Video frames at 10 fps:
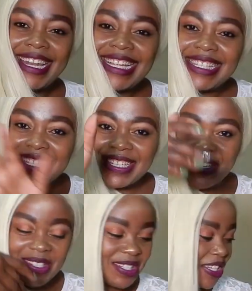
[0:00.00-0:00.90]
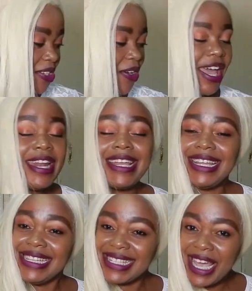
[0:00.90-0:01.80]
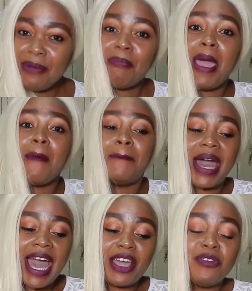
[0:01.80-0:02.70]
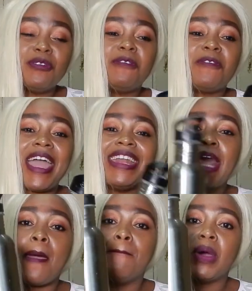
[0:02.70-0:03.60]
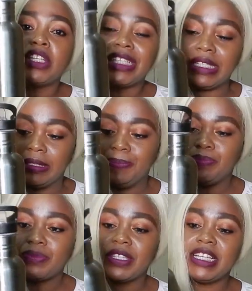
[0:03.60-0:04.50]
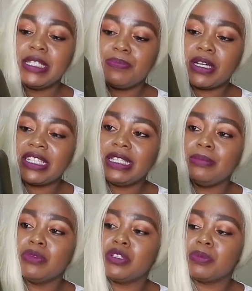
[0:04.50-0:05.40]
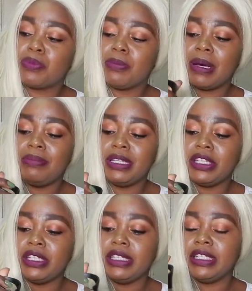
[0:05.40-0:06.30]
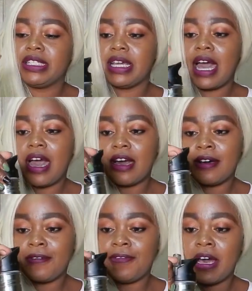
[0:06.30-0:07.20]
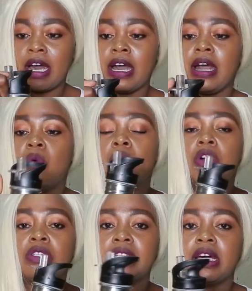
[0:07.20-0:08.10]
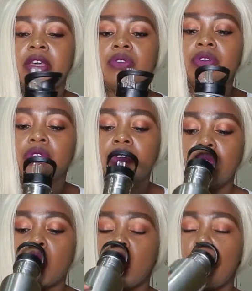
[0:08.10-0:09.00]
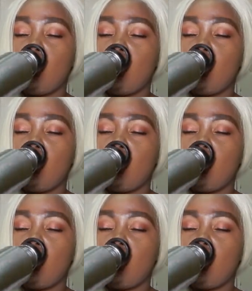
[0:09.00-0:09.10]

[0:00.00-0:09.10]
Let's continue. And inside my bag, you'll find a bottle. This bottle most probably it have water, you know?